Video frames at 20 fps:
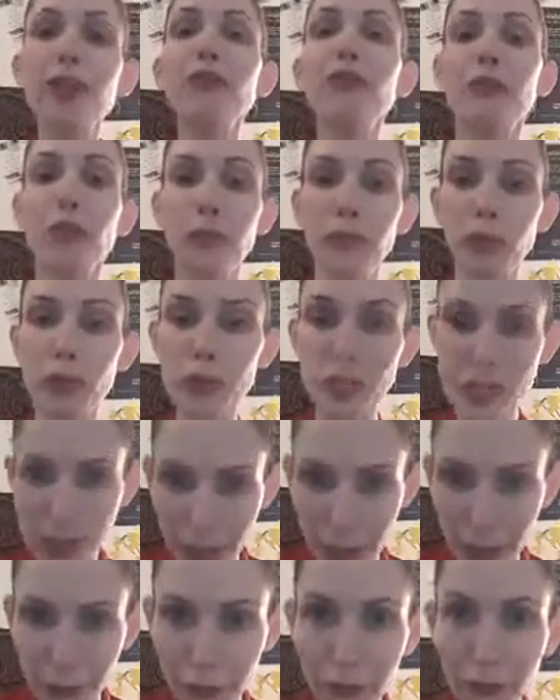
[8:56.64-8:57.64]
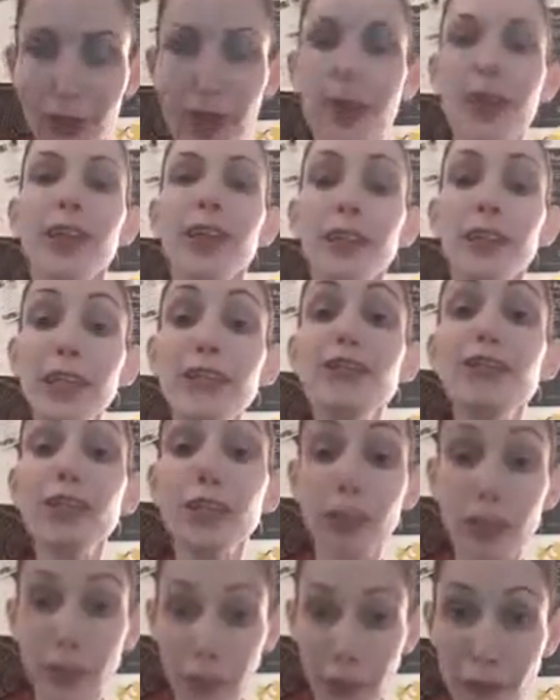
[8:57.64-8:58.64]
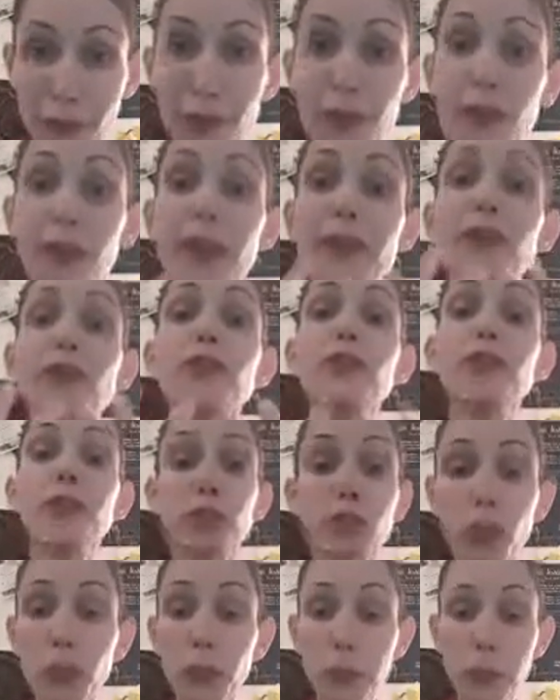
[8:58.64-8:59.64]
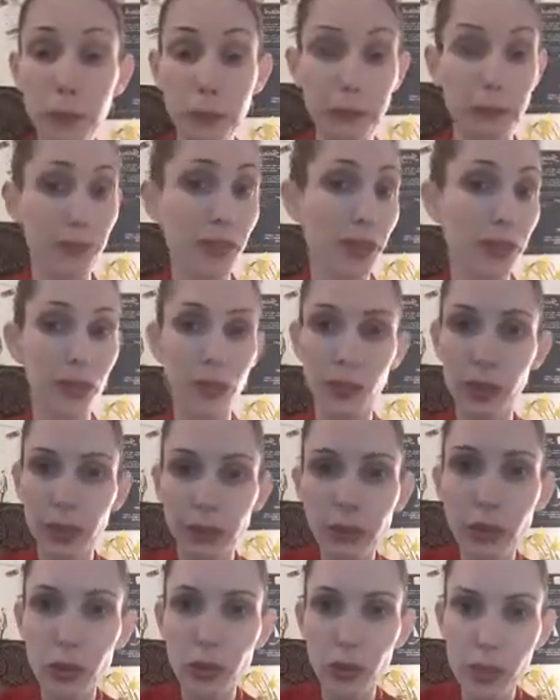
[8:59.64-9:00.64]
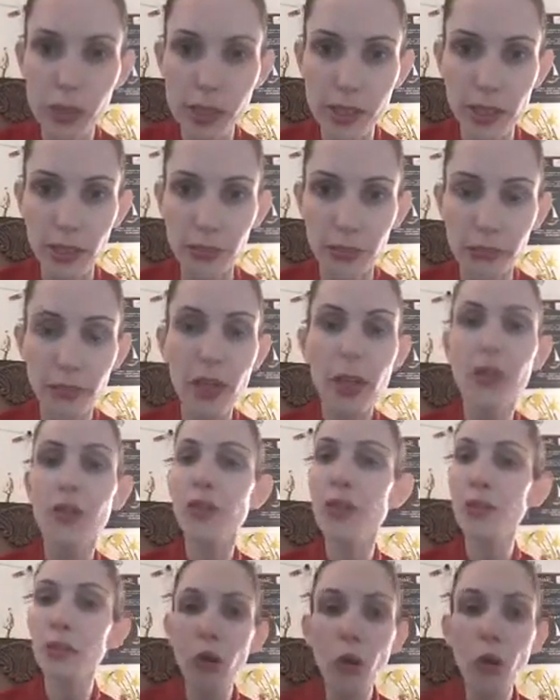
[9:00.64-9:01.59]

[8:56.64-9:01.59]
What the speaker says: from yourself. If you give to the group, you give to yourself. The